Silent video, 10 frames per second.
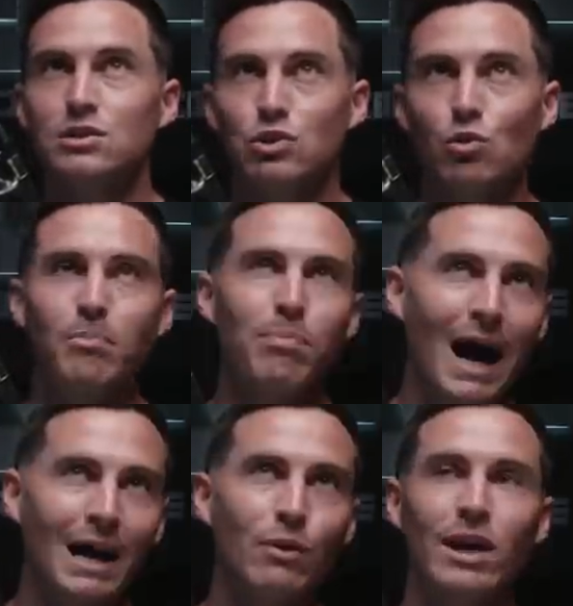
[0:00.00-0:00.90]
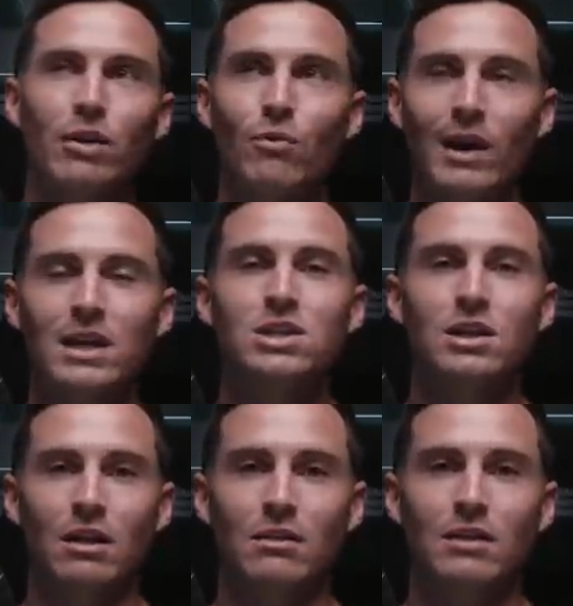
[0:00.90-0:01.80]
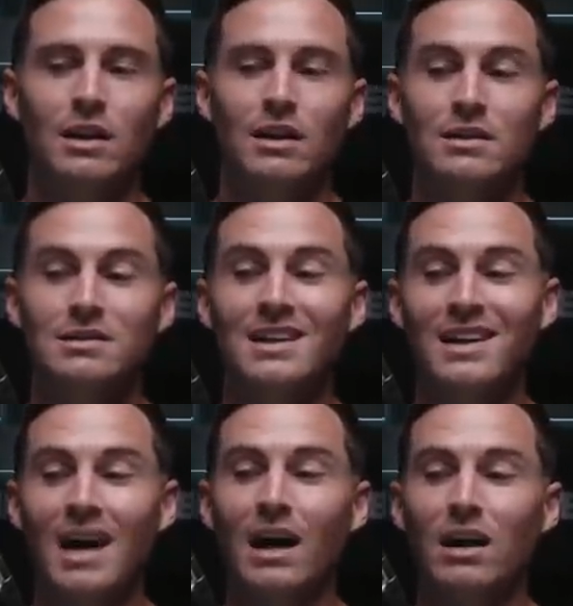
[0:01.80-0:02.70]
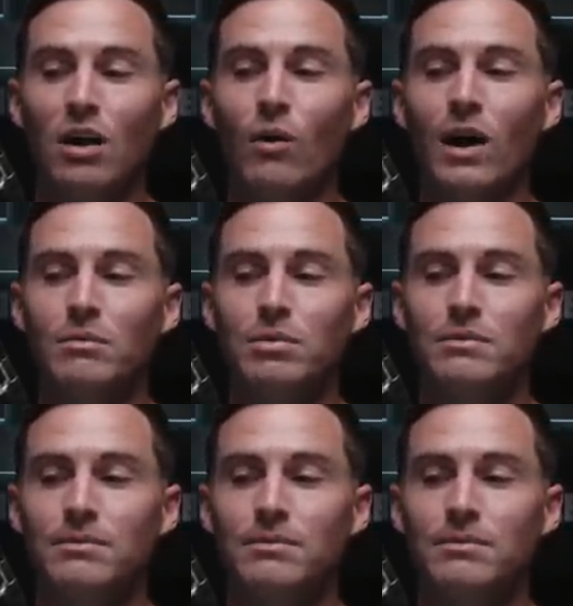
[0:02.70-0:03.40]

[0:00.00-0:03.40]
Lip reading: to body weight ratio did not go up.